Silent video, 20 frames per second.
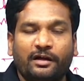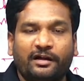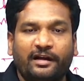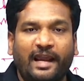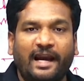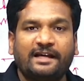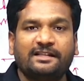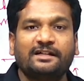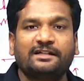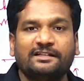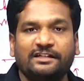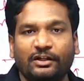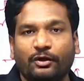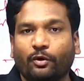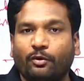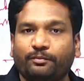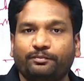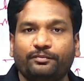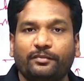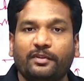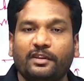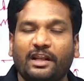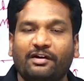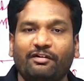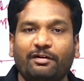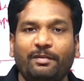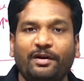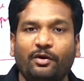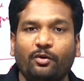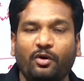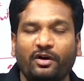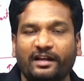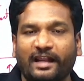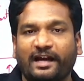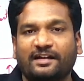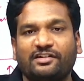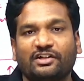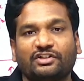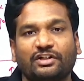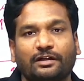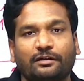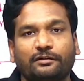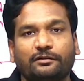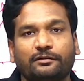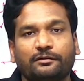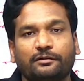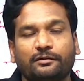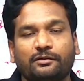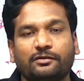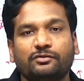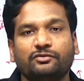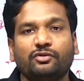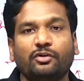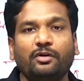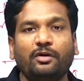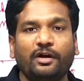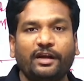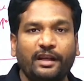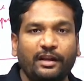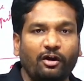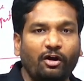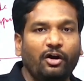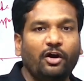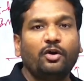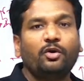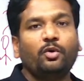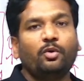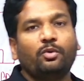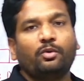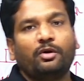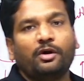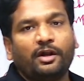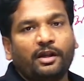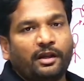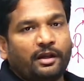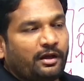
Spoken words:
taxed at zero. There will be no taxation. So in order to